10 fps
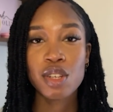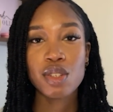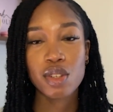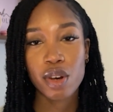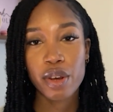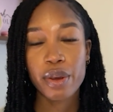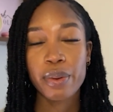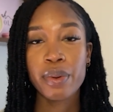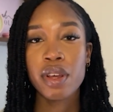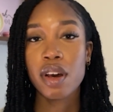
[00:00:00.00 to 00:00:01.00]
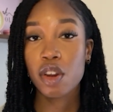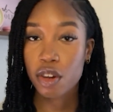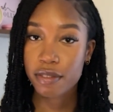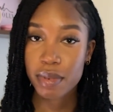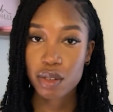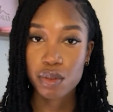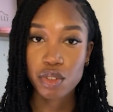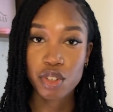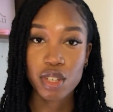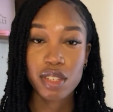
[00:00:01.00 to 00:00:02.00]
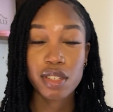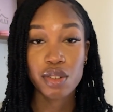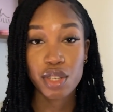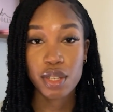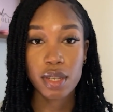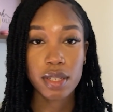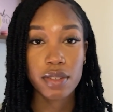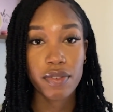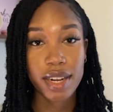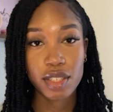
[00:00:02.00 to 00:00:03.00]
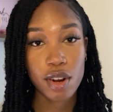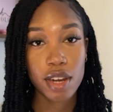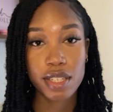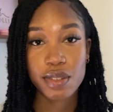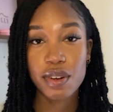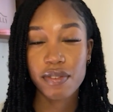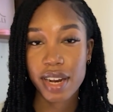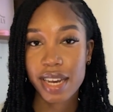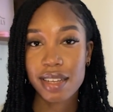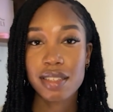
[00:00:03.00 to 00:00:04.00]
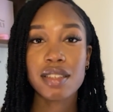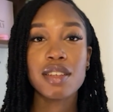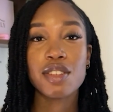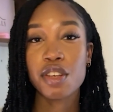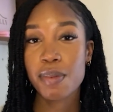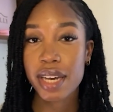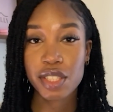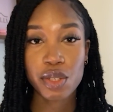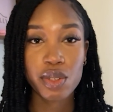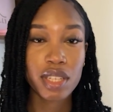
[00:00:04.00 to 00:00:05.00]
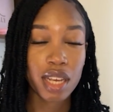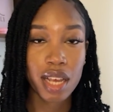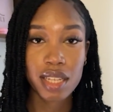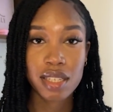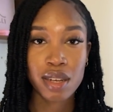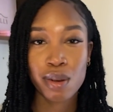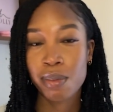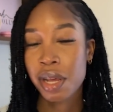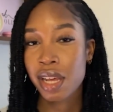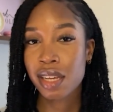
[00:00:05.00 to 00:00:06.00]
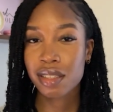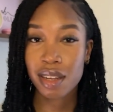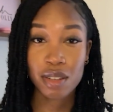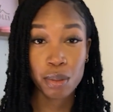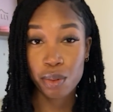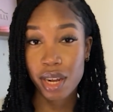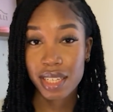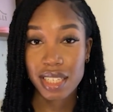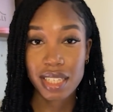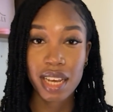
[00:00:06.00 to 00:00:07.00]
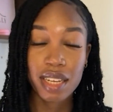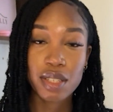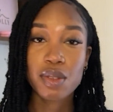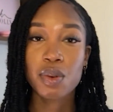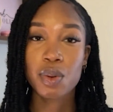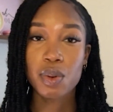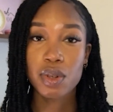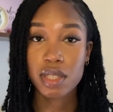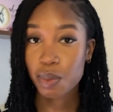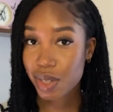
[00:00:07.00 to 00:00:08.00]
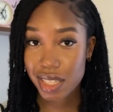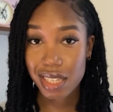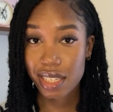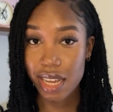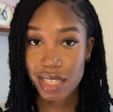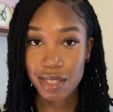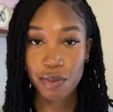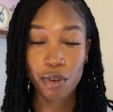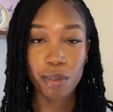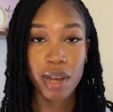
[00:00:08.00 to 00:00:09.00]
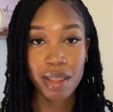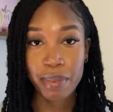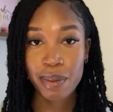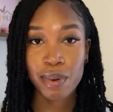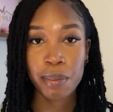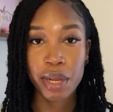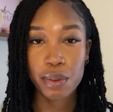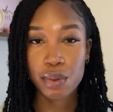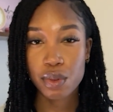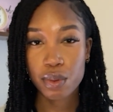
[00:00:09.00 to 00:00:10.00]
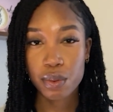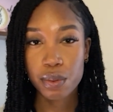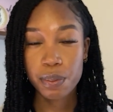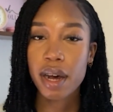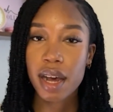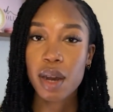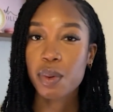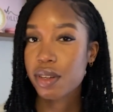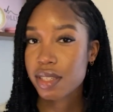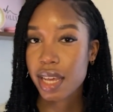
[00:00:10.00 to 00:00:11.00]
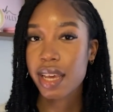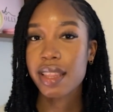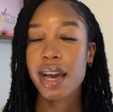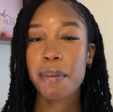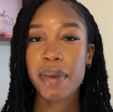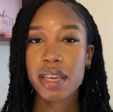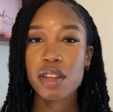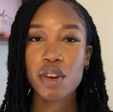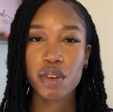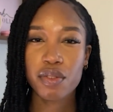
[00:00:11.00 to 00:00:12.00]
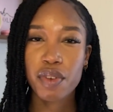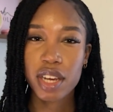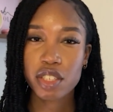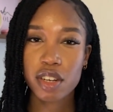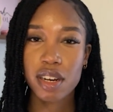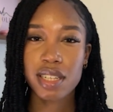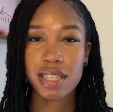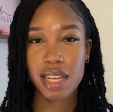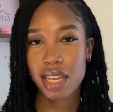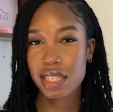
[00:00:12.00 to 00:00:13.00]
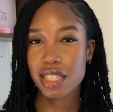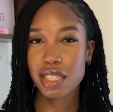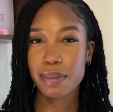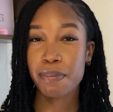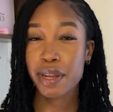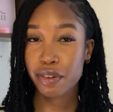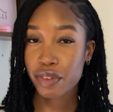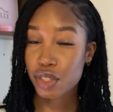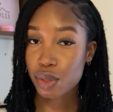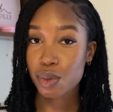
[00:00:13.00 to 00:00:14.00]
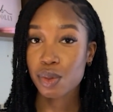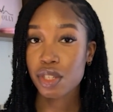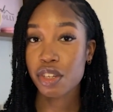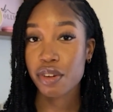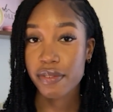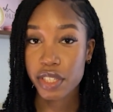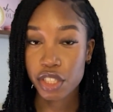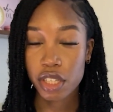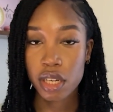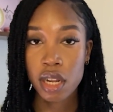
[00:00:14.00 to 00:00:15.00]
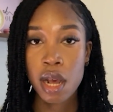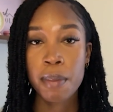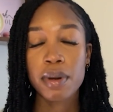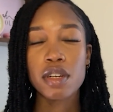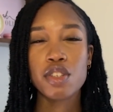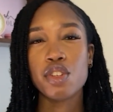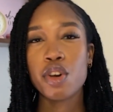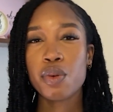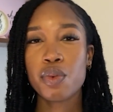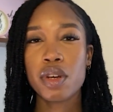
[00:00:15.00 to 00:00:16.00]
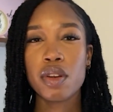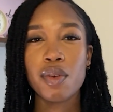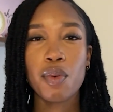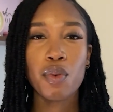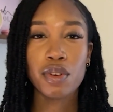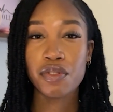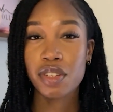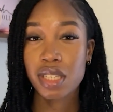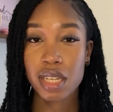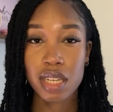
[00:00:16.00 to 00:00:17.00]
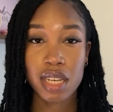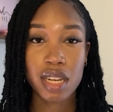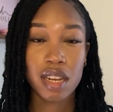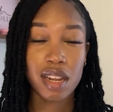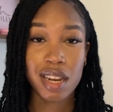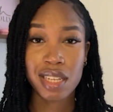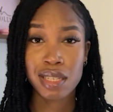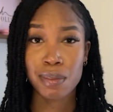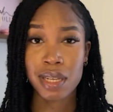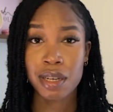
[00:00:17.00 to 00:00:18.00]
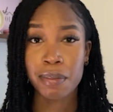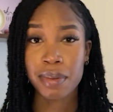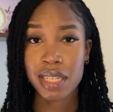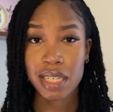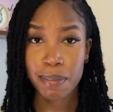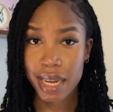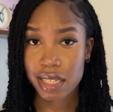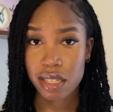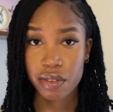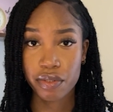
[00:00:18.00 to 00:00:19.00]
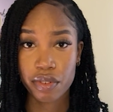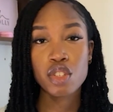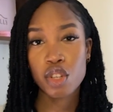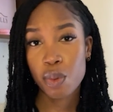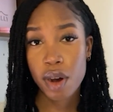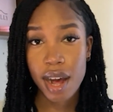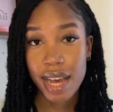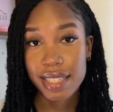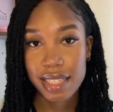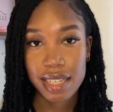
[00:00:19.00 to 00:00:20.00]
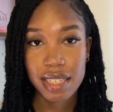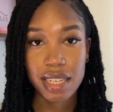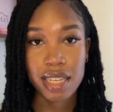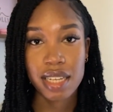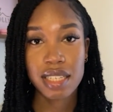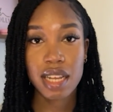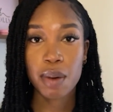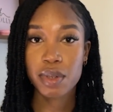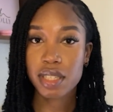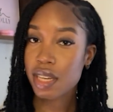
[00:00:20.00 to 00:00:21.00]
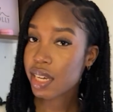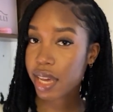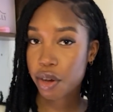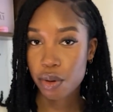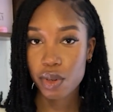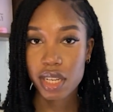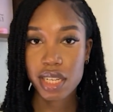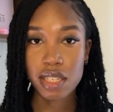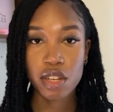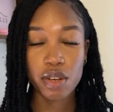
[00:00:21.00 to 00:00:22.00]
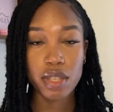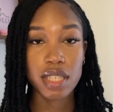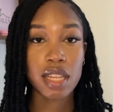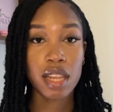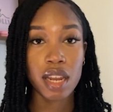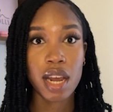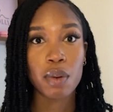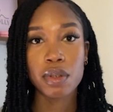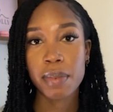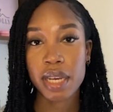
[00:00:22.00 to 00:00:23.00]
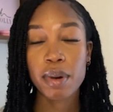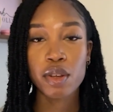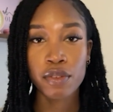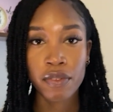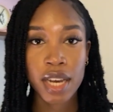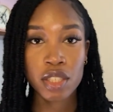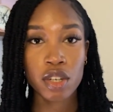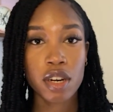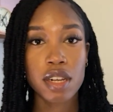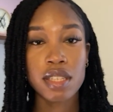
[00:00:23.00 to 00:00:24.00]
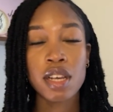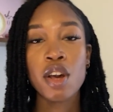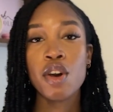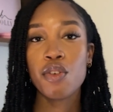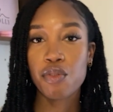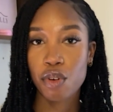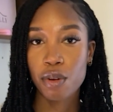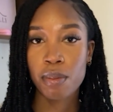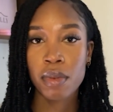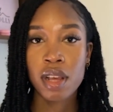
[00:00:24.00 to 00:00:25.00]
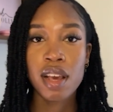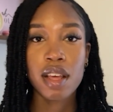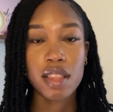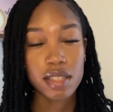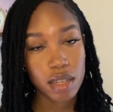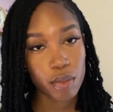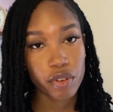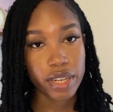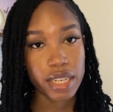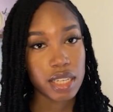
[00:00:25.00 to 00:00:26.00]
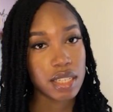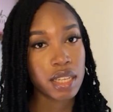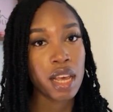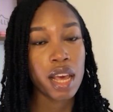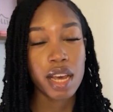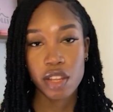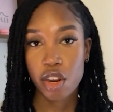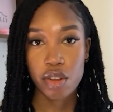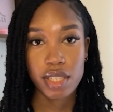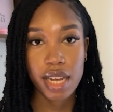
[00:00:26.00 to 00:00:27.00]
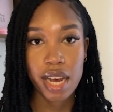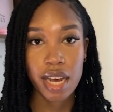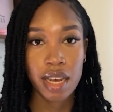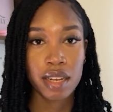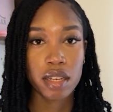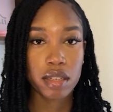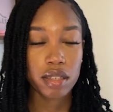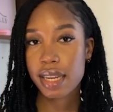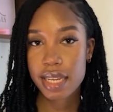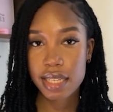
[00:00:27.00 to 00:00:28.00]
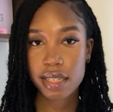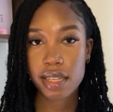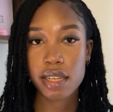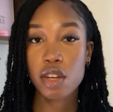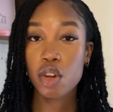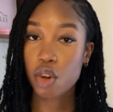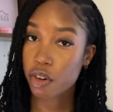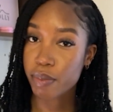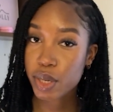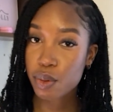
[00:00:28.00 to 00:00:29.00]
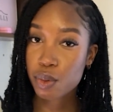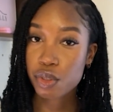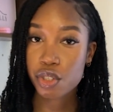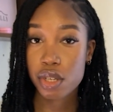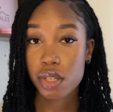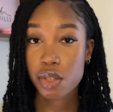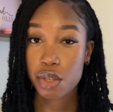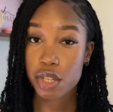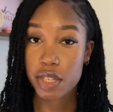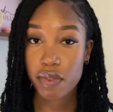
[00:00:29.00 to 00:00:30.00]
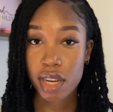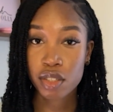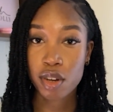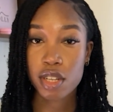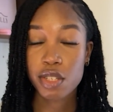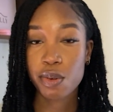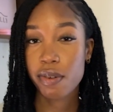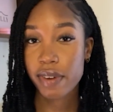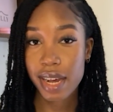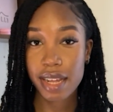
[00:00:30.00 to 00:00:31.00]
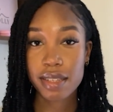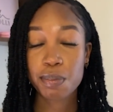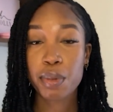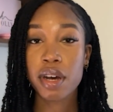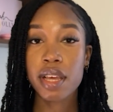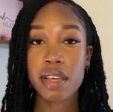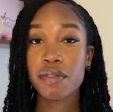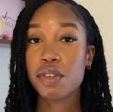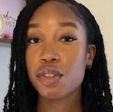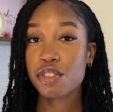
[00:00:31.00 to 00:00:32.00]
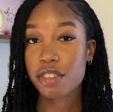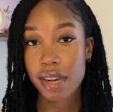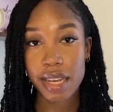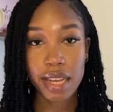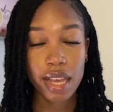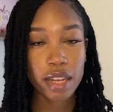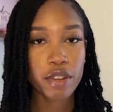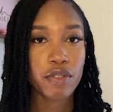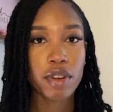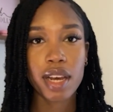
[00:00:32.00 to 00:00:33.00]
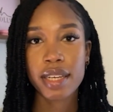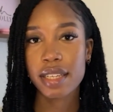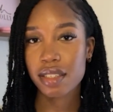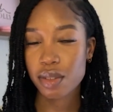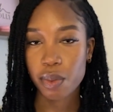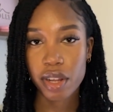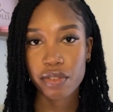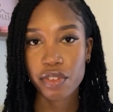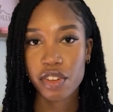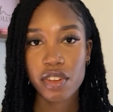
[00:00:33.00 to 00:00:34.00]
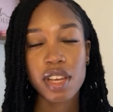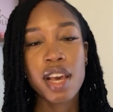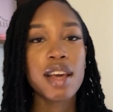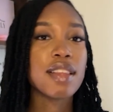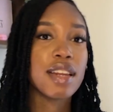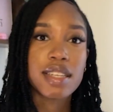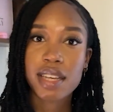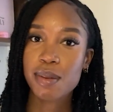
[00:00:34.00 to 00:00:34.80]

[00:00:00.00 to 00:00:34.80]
So a lot of medical students do use flashcards to revise, so you might choose to get some downloadable Anki decks or some Quizlet sets from other people at medical school. But I will say that making your own flashcards is beneficial to your revision because you don't want all of your studying and learning to be completely passive. So what I did is I would get older years notes and then I would make my own flashcards from the summaries and the notes that I had. And as I said, a lot of medical students do use flashcards to revise, but if you try it and you feel like it doesn't work for you, then that's